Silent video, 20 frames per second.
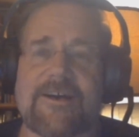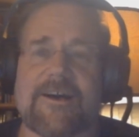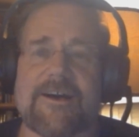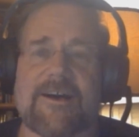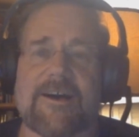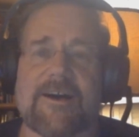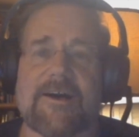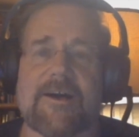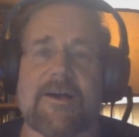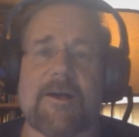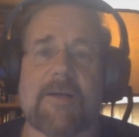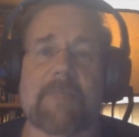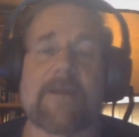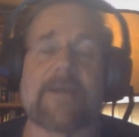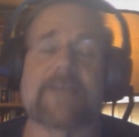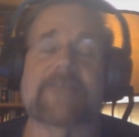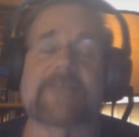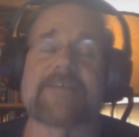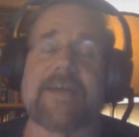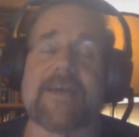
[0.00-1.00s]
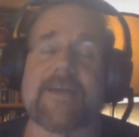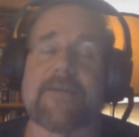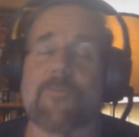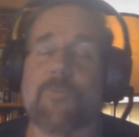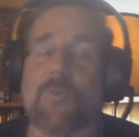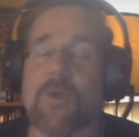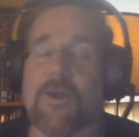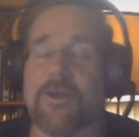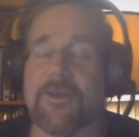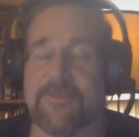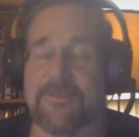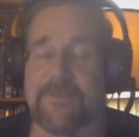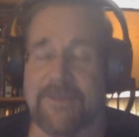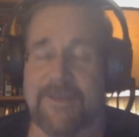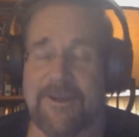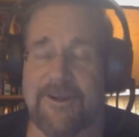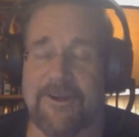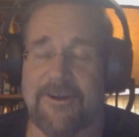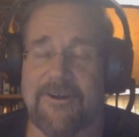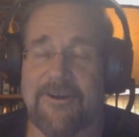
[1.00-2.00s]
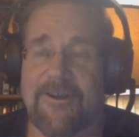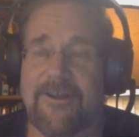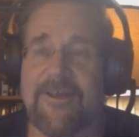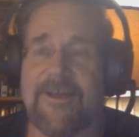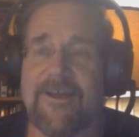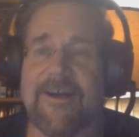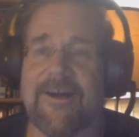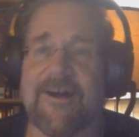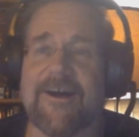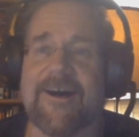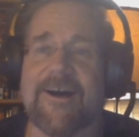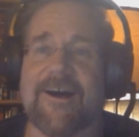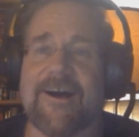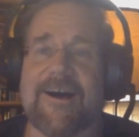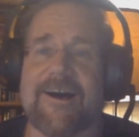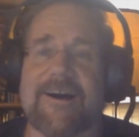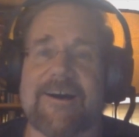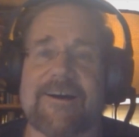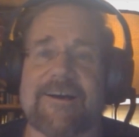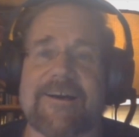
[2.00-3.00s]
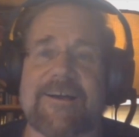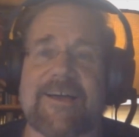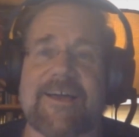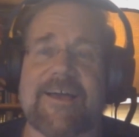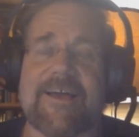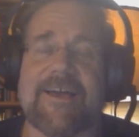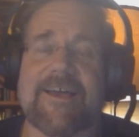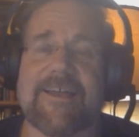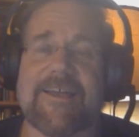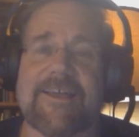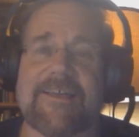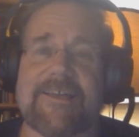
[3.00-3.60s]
My dad worked there, and